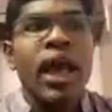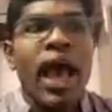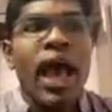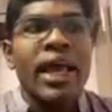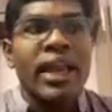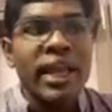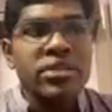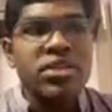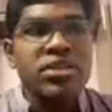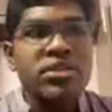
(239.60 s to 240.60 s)
And
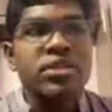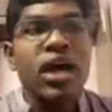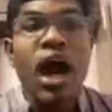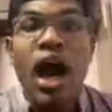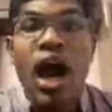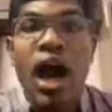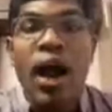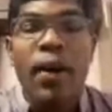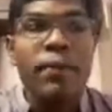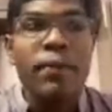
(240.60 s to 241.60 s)
next is,
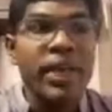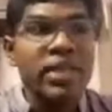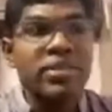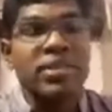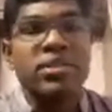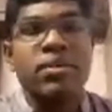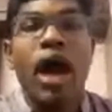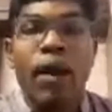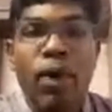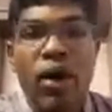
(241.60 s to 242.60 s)
yes,
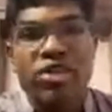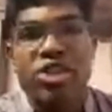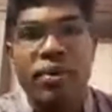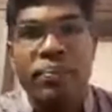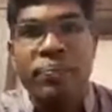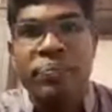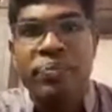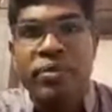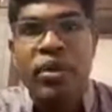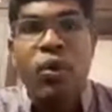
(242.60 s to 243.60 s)
abortion.
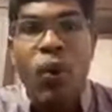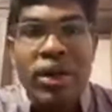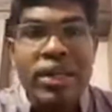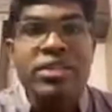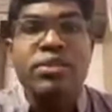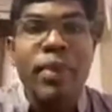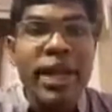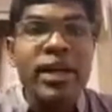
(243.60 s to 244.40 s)
What is Medical